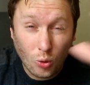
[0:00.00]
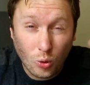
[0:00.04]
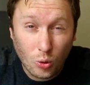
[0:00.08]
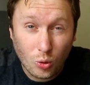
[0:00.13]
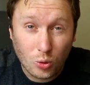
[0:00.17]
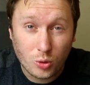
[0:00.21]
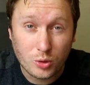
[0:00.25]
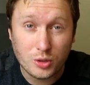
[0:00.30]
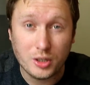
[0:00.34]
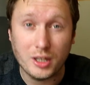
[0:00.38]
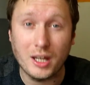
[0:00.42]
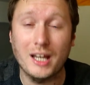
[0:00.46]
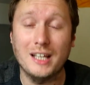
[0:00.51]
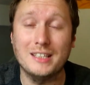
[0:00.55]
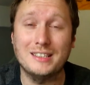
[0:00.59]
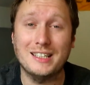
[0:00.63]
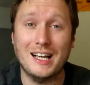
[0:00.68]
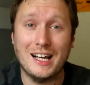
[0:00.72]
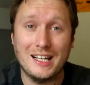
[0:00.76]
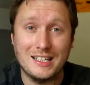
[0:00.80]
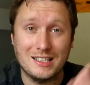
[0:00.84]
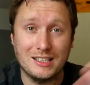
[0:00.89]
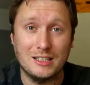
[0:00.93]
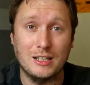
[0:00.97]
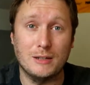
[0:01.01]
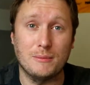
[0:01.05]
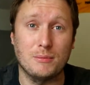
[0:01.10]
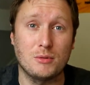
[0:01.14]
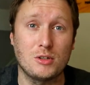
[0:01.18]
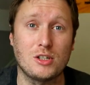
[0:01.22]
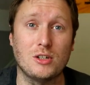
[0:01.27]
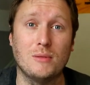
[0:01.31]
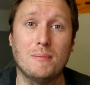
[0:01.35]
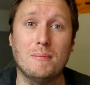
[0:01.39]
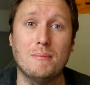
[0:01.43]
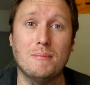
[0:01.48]
all has
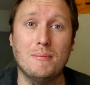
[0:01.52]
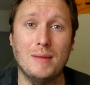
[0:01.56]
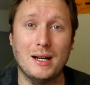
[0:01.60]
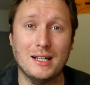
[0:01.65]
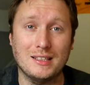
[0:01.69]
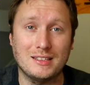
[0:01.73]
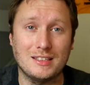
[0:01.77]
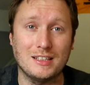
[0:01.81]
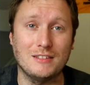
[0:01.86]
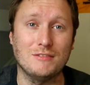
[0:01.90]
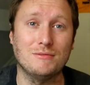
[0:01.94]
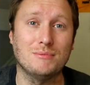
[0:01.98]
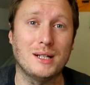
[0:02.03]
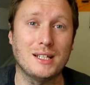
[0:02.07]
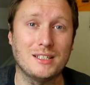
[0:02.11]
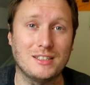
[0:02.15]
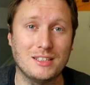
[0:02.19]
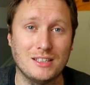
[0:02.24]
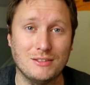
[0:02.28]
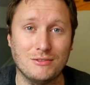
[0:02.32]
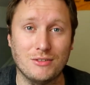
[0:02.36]
added up to massive,